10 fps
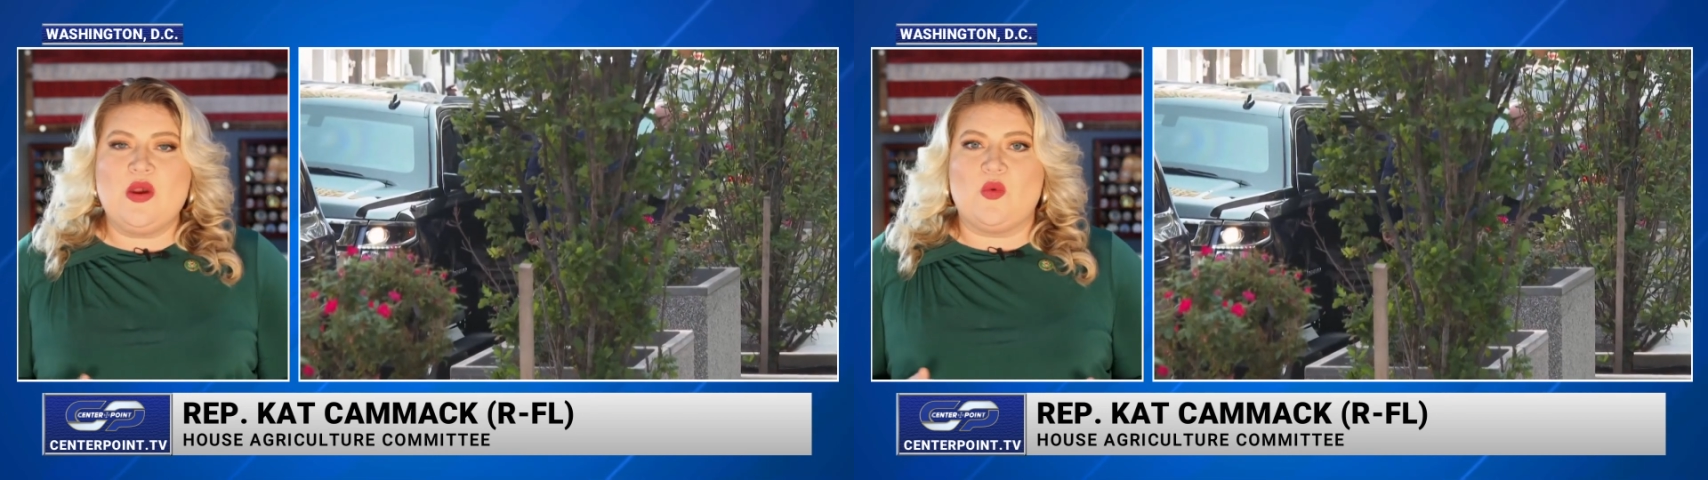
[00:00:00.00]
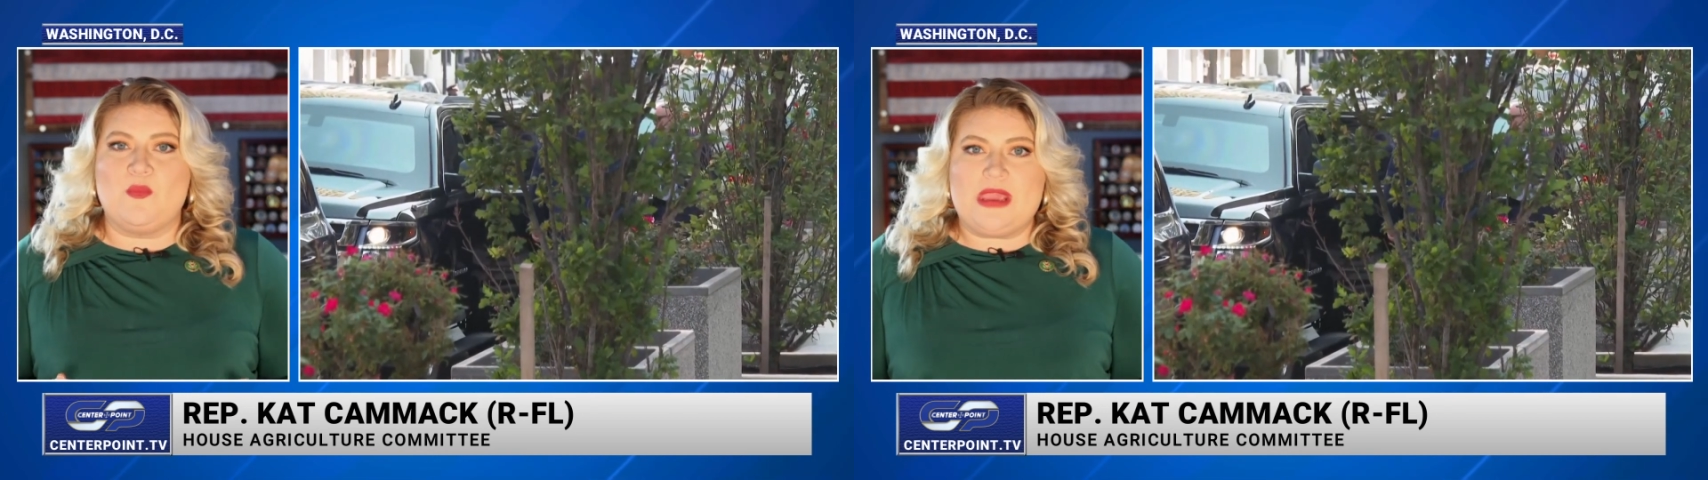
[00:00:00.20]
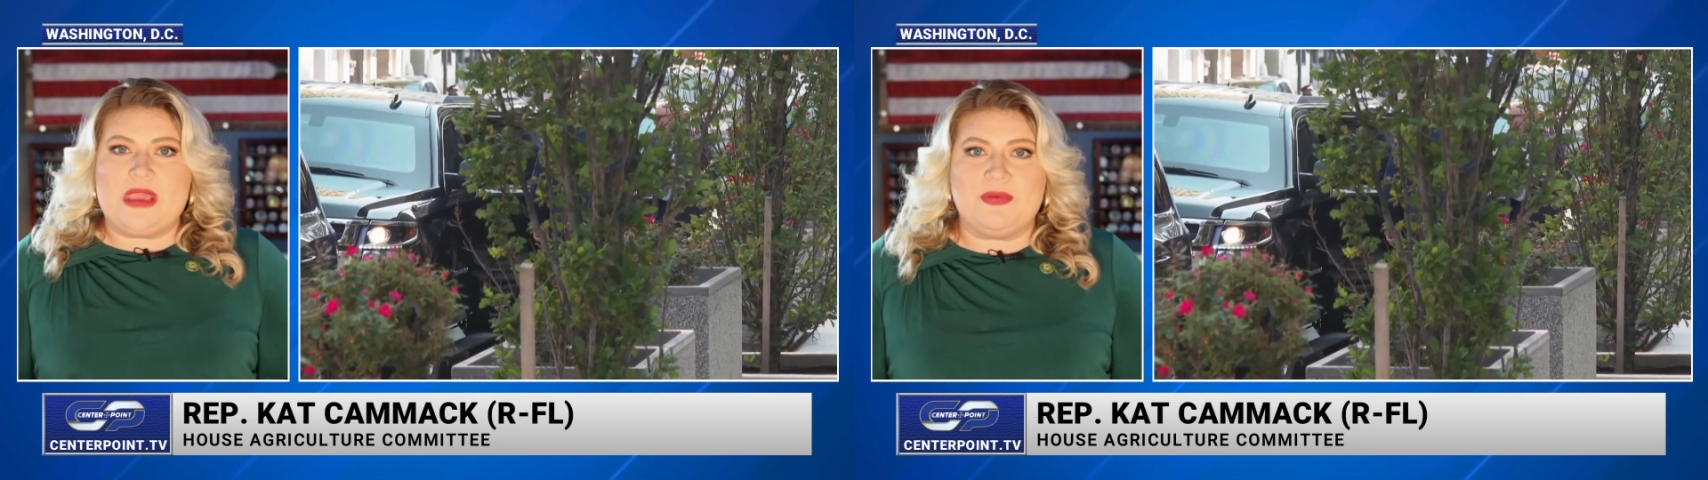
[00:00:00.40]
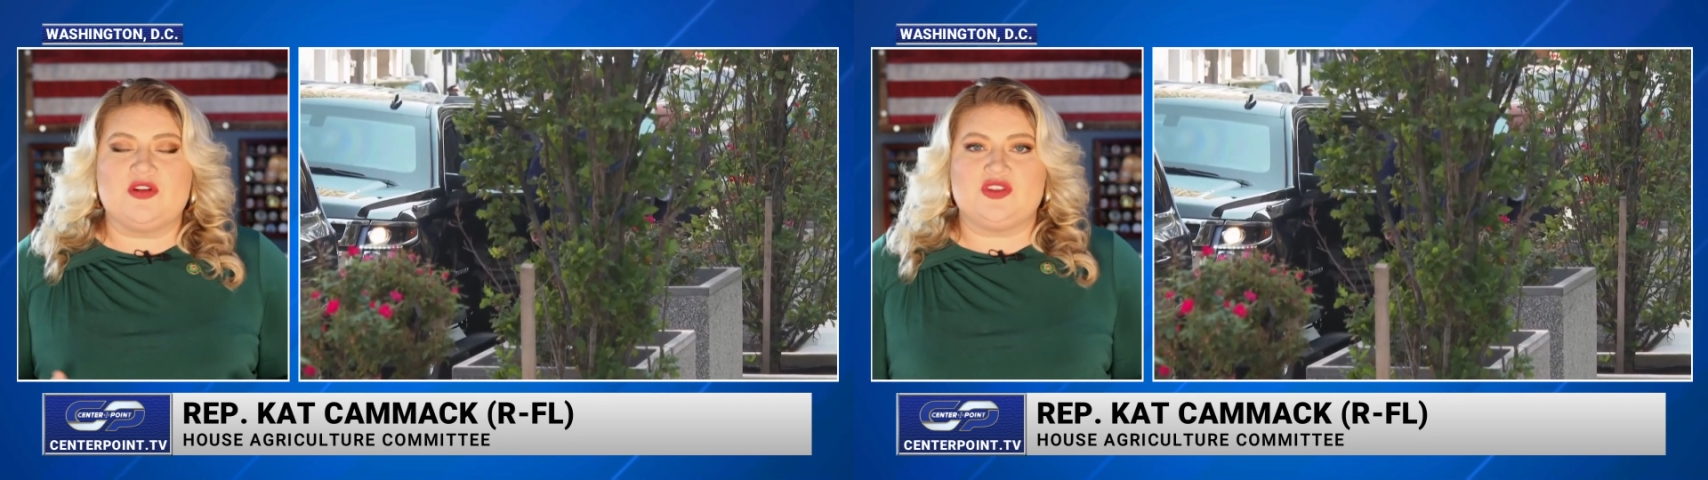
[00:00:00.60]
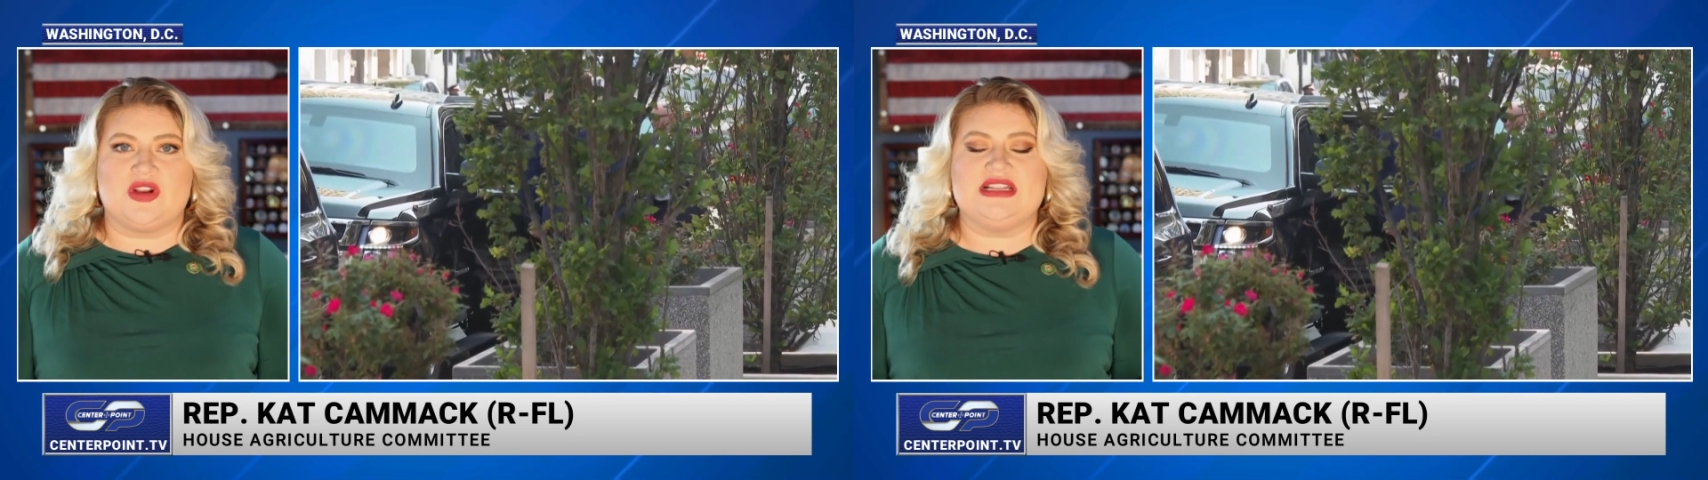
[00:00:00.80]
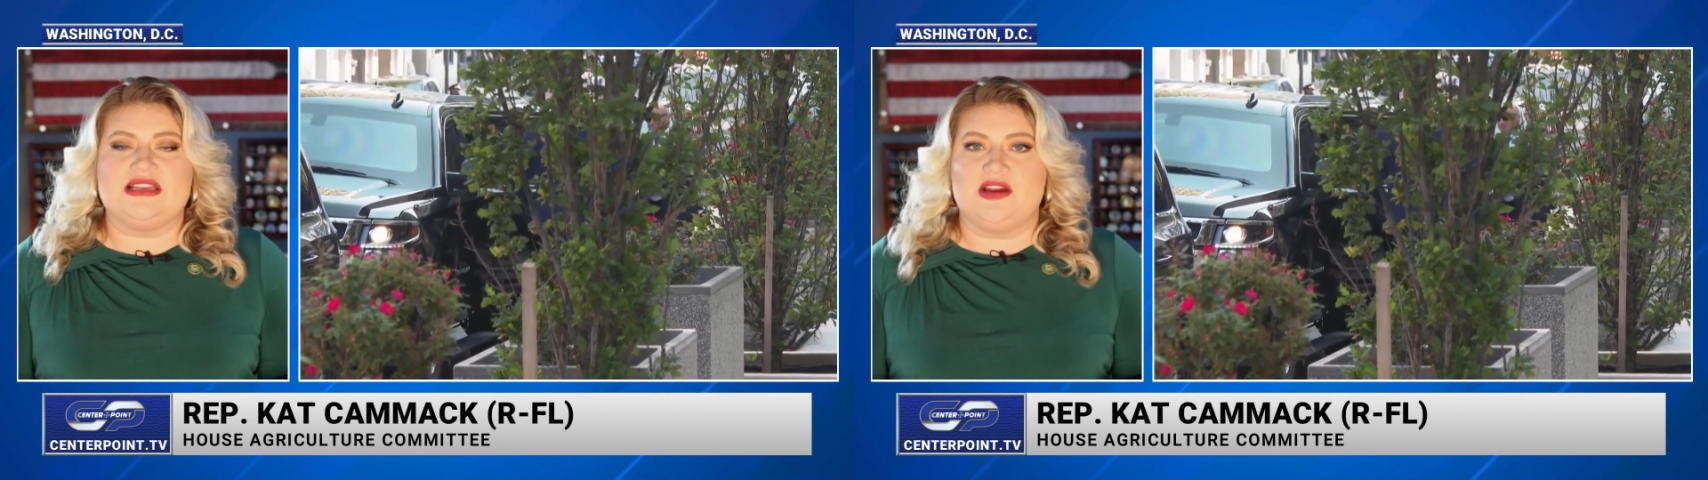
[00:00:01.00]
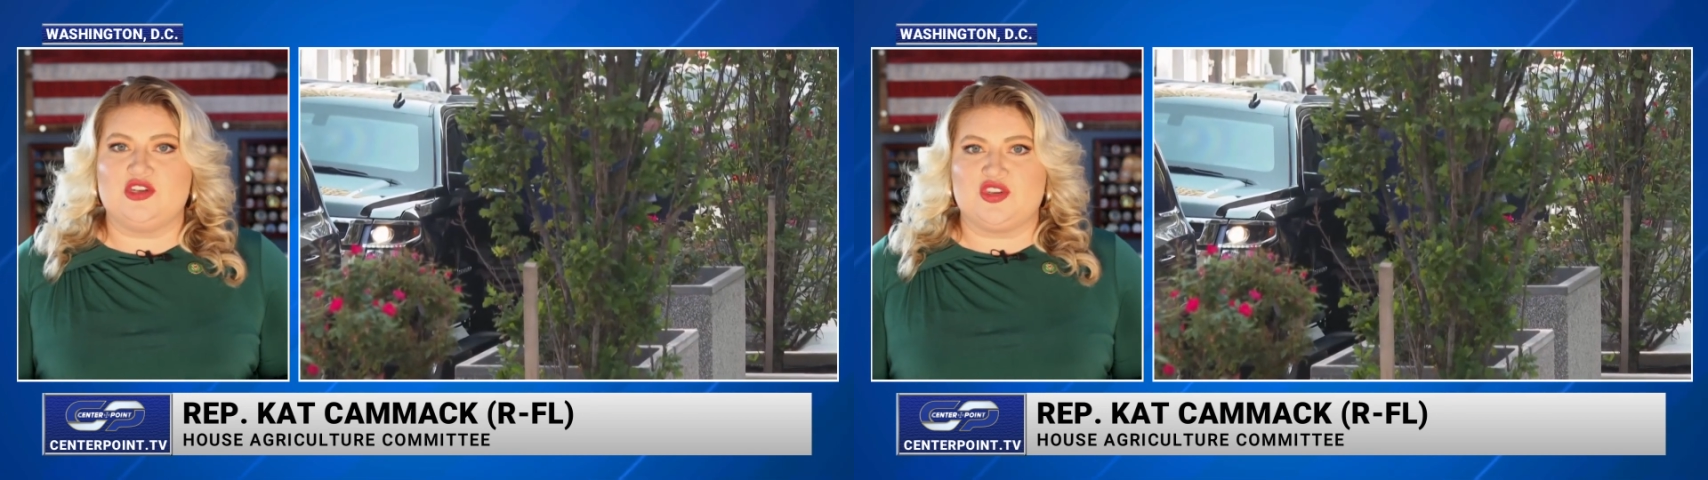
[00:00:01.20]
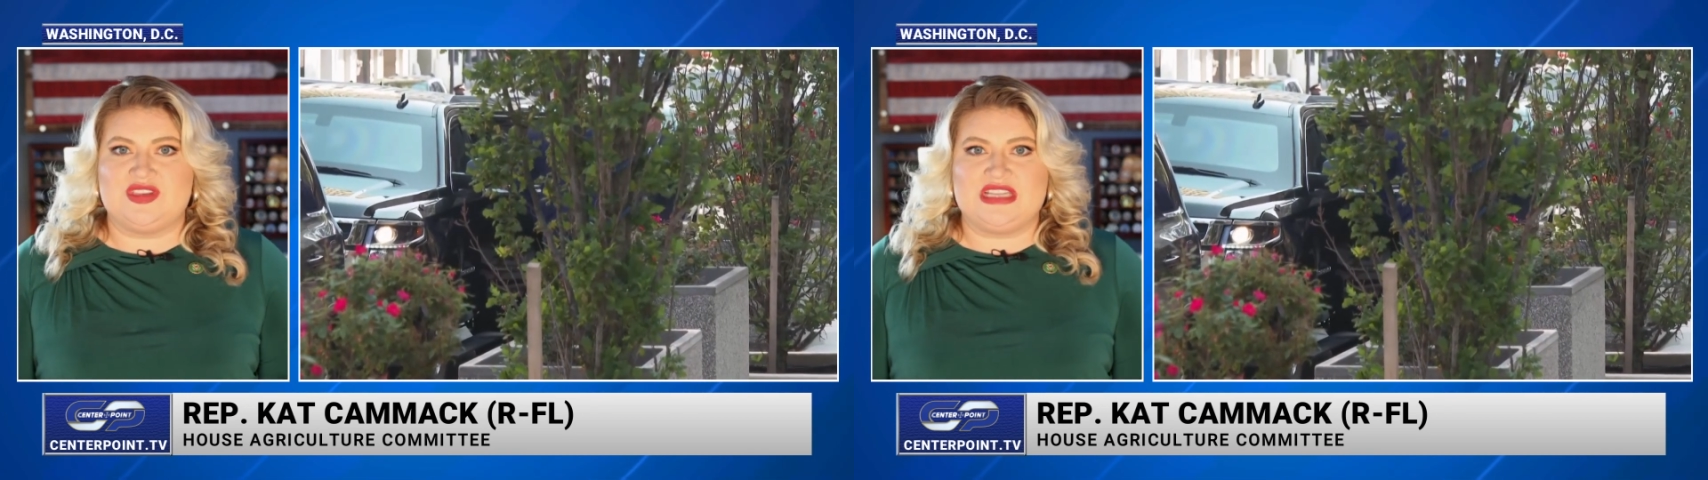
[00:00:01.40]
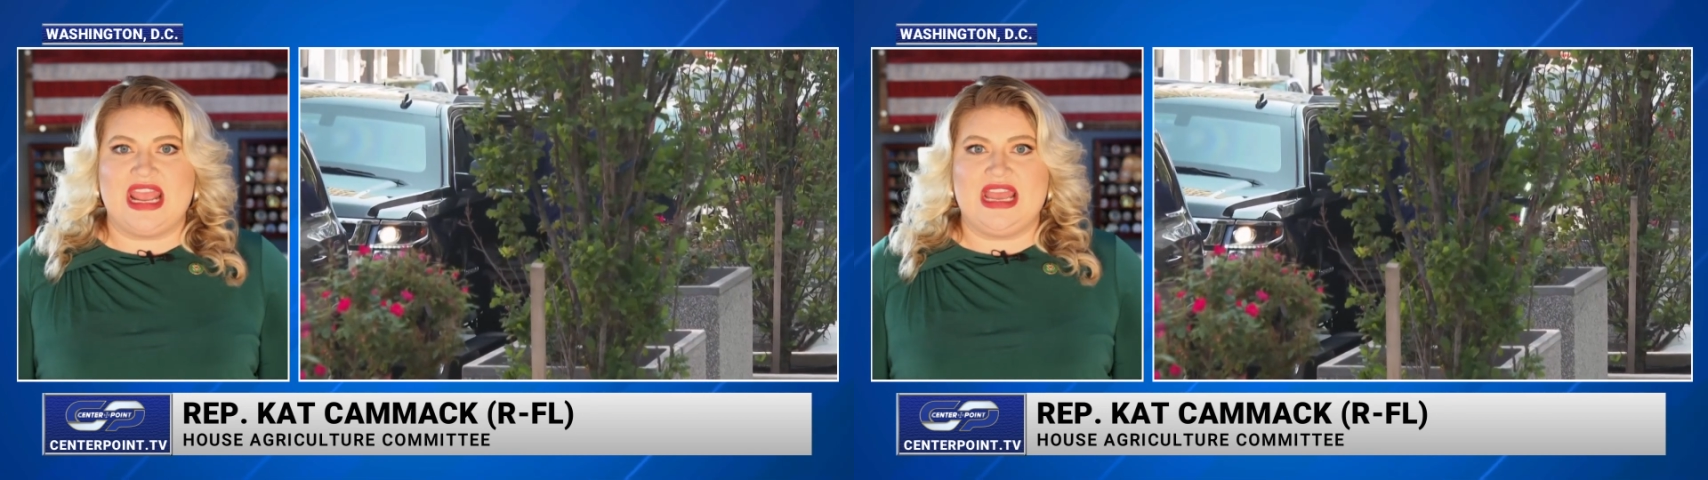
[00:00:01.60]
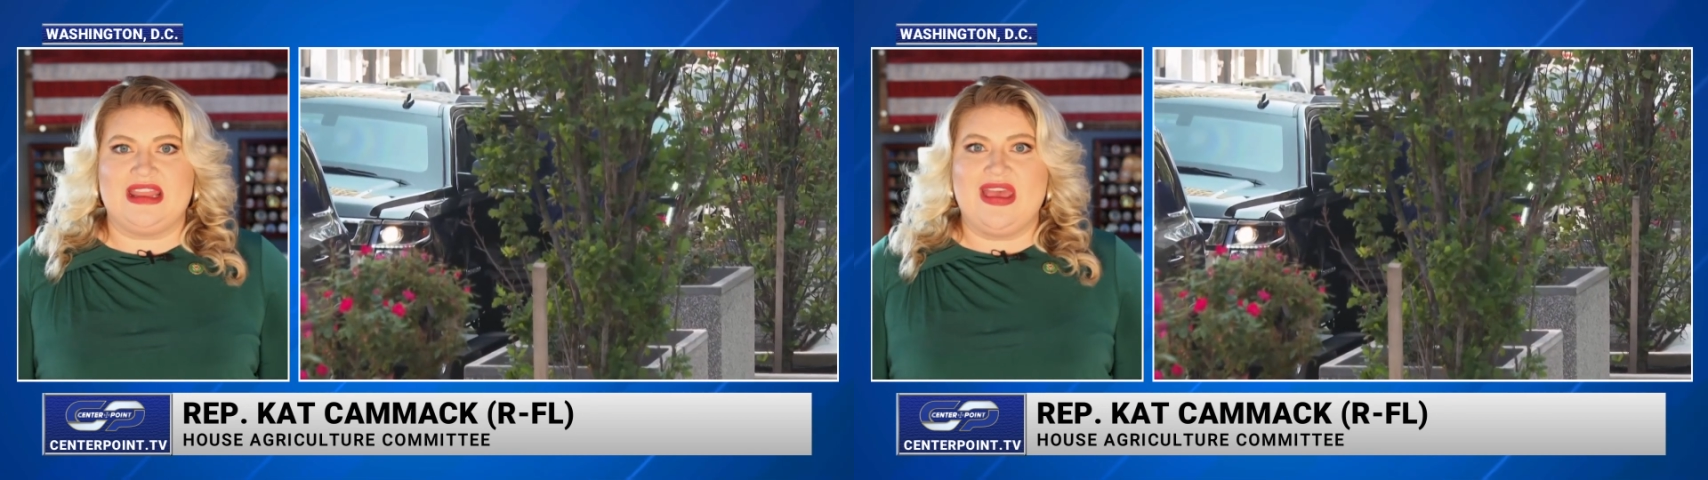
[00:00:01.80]
people are starting to
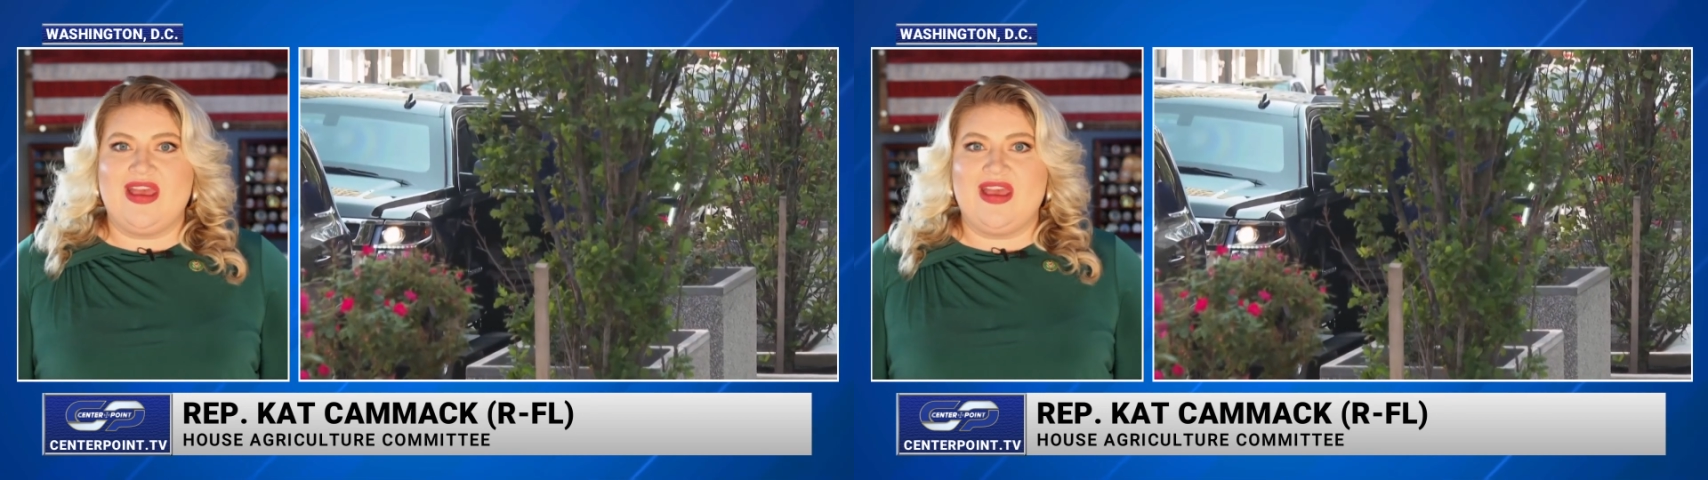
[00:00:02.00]
understand